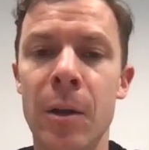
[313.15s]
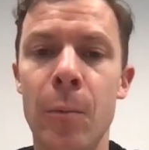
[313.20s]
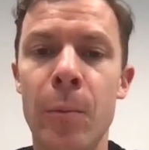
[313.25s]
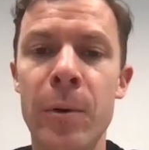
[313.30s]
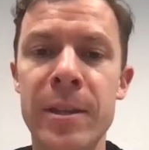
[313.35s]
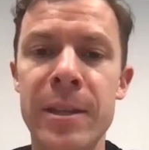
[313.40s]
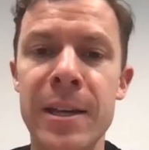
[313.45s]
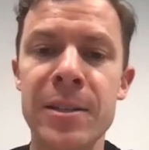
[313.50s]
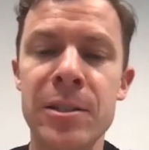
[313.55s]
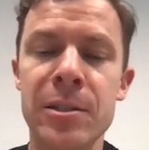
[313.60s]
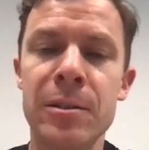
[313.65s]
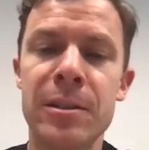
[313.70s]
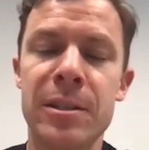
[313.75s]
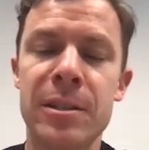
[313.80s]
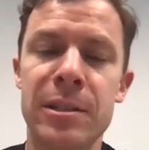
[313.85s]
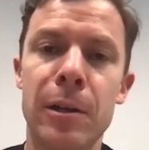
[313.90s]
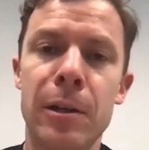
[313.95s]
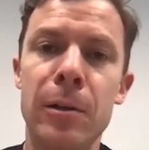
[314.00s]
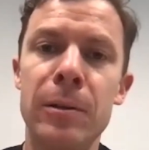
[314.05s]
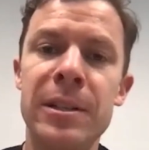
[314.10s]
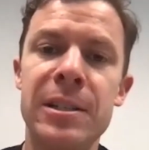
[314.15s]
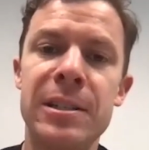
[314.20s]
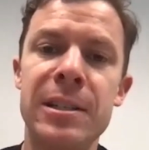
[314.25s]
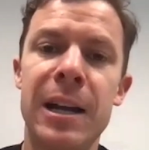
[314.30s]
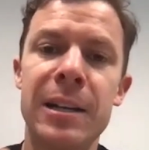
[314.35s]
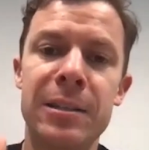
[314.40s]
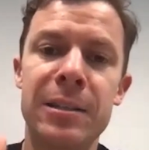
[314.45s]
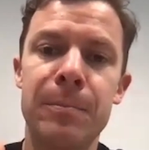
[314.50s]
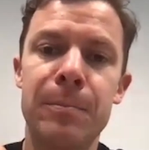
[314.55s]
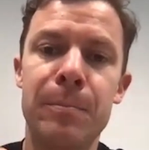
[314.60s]
we then sort of slowly
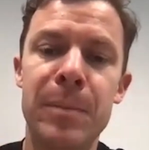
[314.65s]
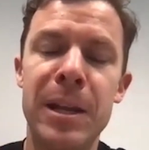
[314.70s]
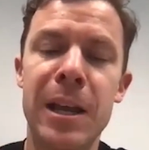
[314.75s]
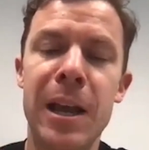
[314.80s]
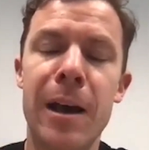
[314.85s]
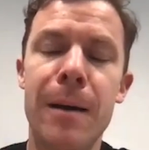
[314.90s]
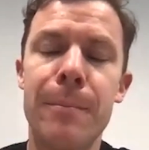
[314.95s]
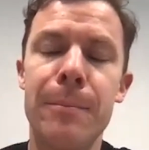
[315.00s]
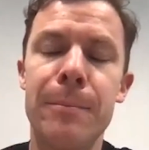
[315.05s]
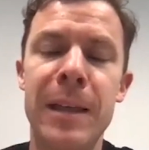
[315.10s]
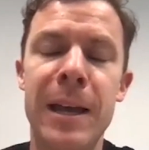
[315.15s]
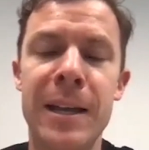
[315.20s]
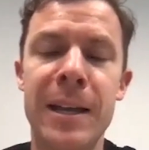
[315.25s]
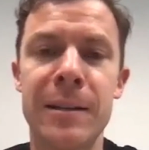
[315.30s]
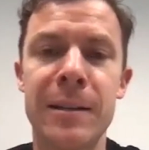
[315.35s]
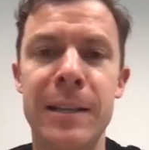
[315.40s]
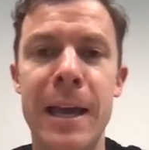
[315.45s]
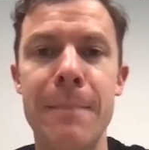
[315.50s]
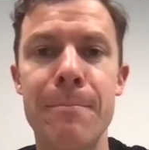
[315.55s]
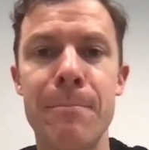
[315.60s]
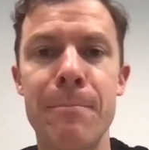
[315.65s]
start to become that